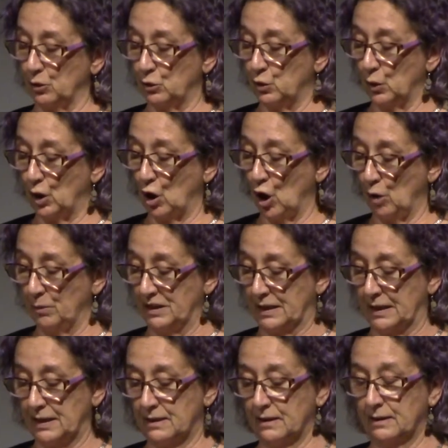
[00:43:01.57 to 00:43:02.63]
to
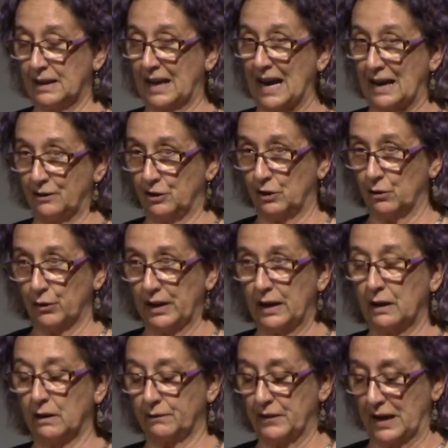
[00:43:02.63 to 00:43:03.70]
accommodate the category
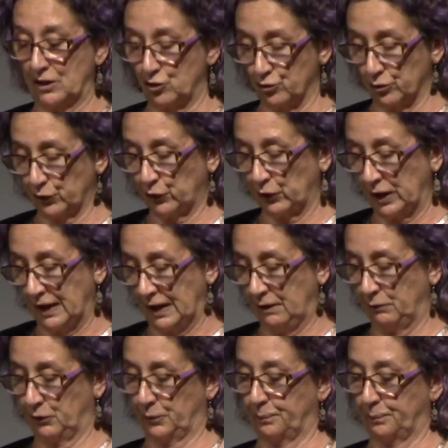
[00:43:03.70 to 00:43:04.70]
of natural slaves.